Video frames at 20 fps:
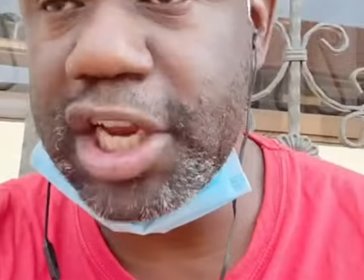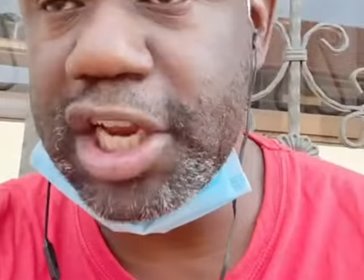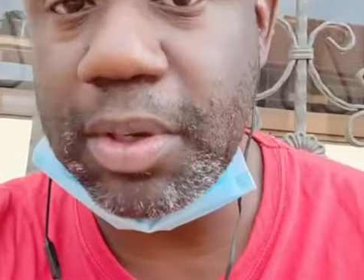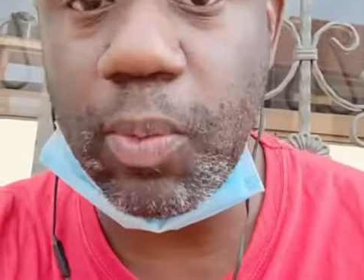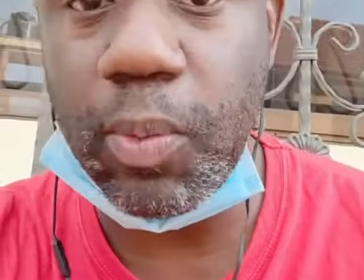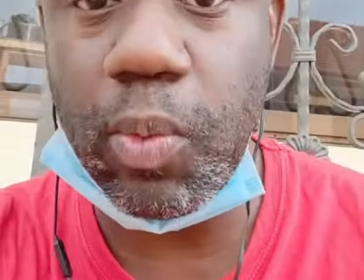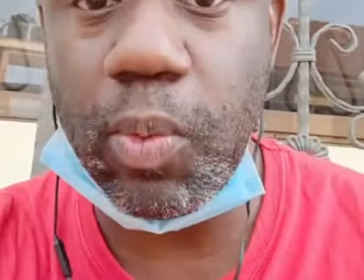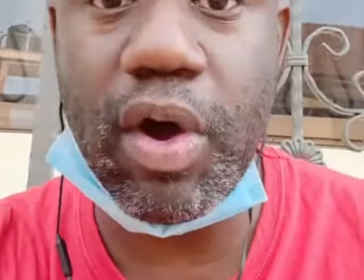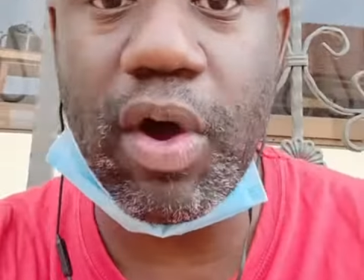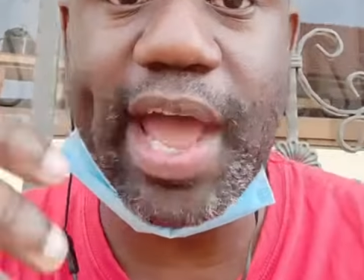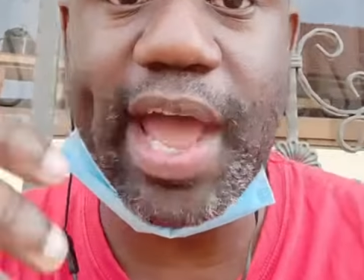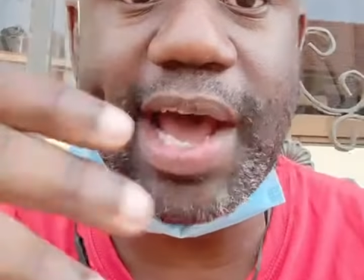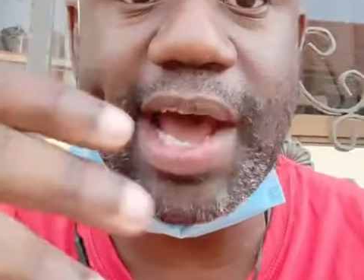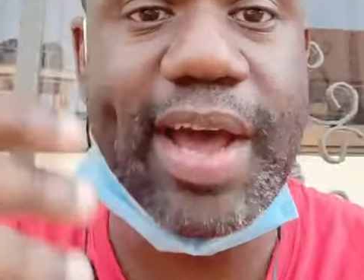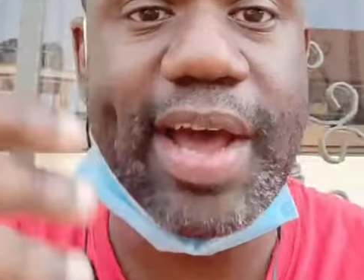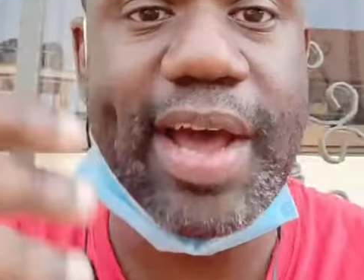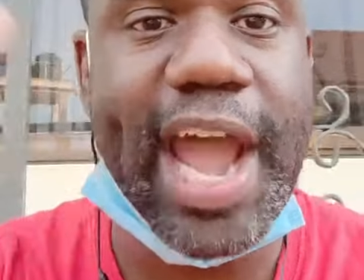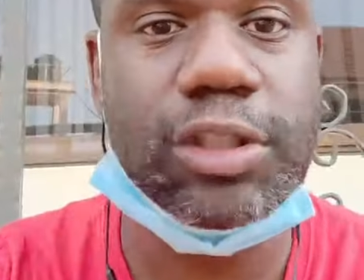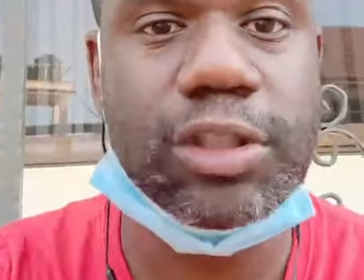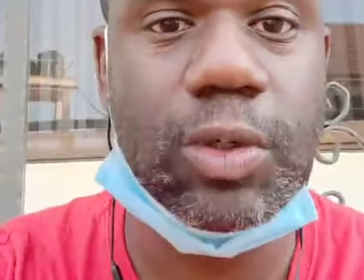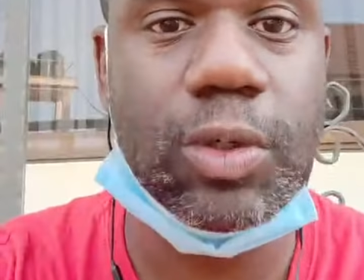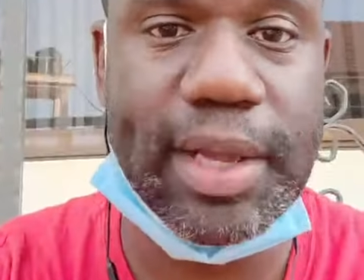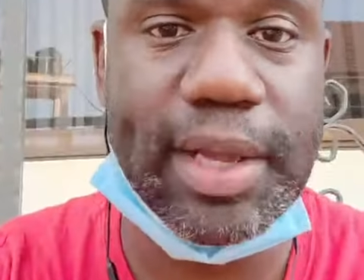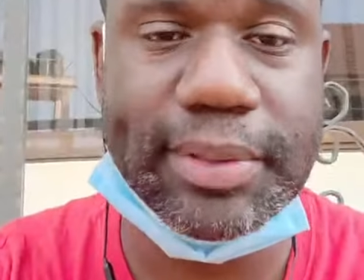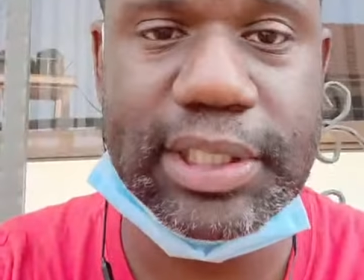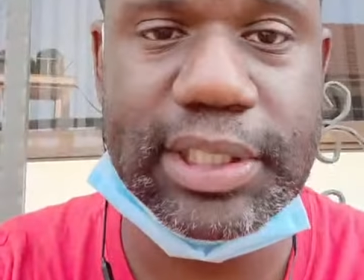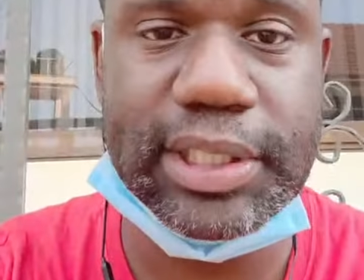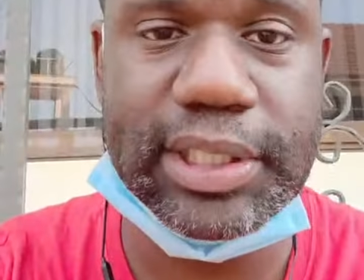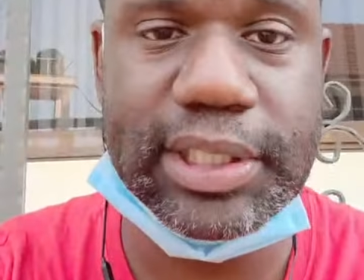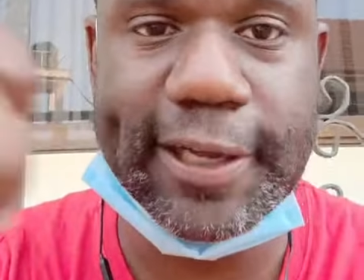but won't
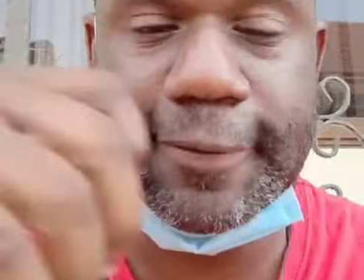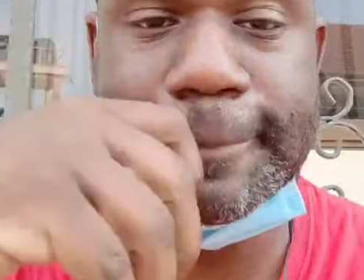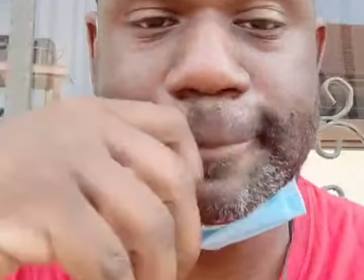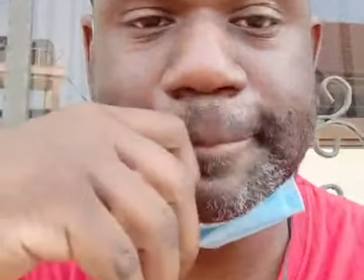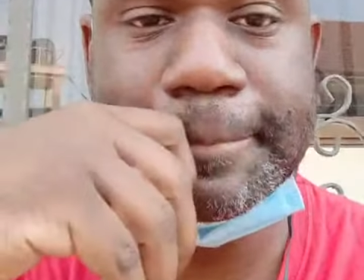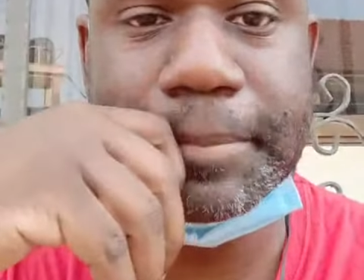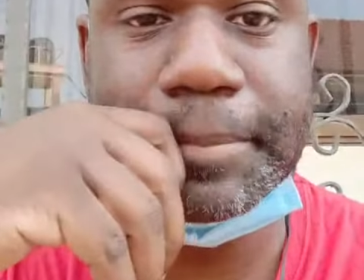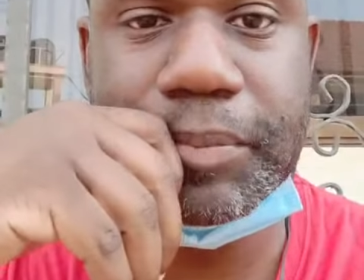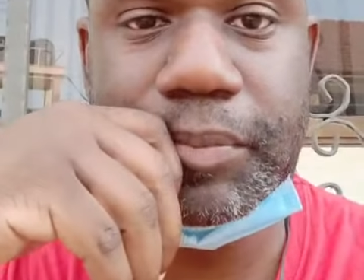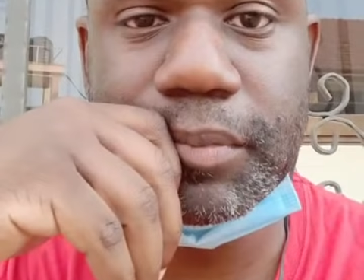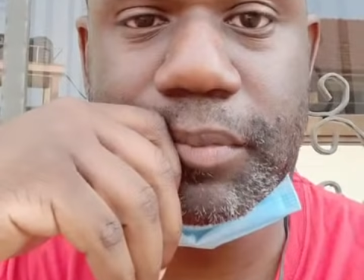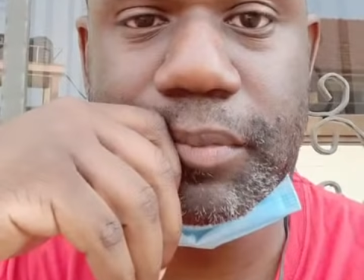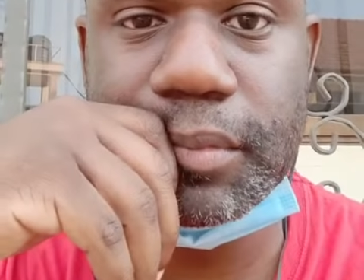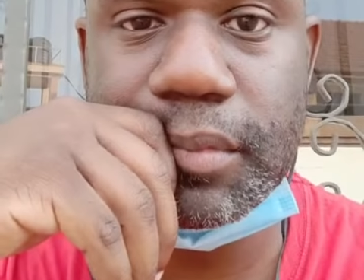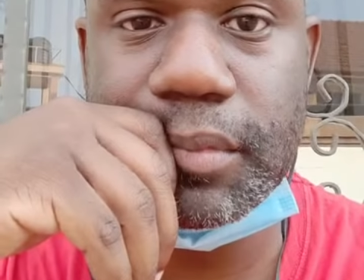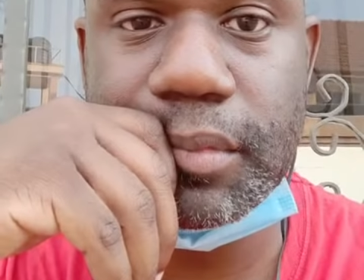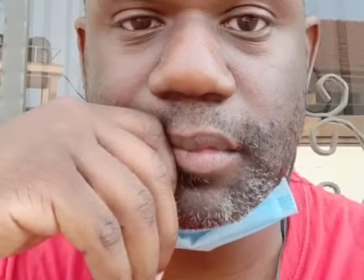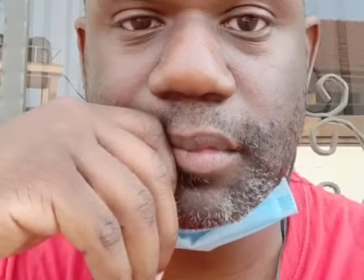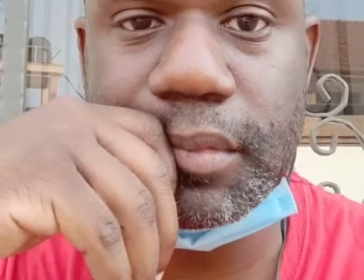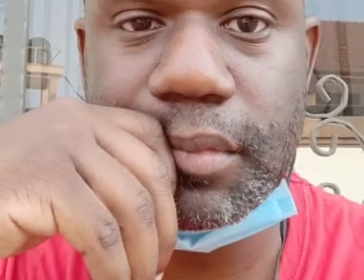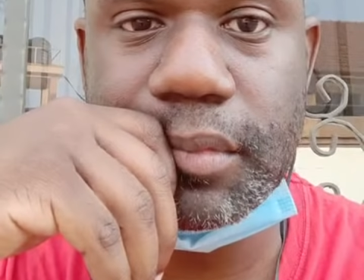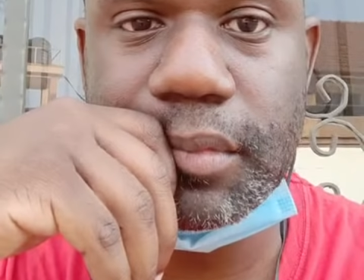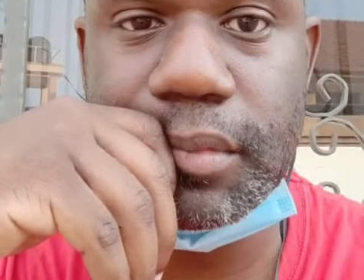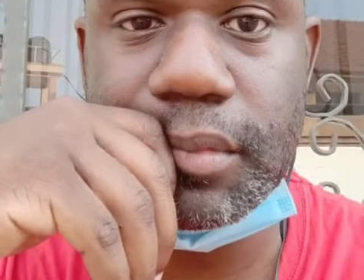have an actual website.